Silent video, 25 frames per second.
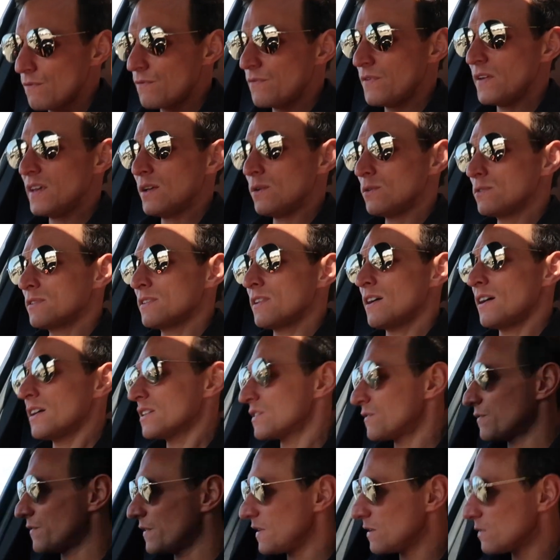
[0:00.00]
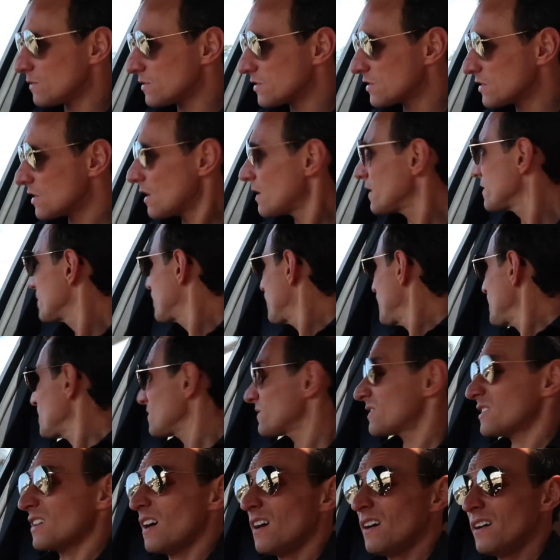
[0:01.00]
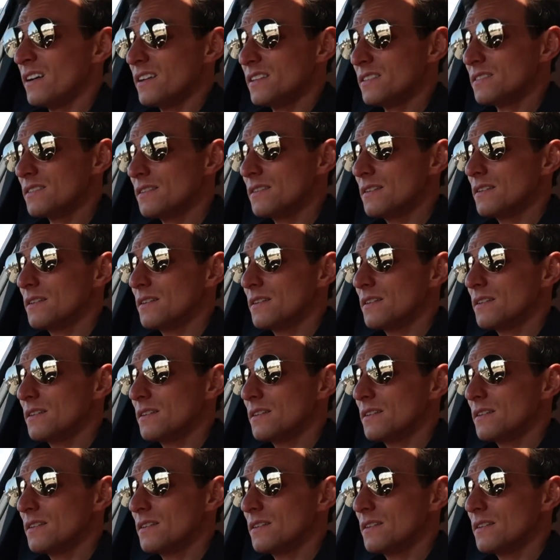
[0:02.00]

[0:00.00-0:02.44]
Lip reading: Feels nice, feels solid, feels tight.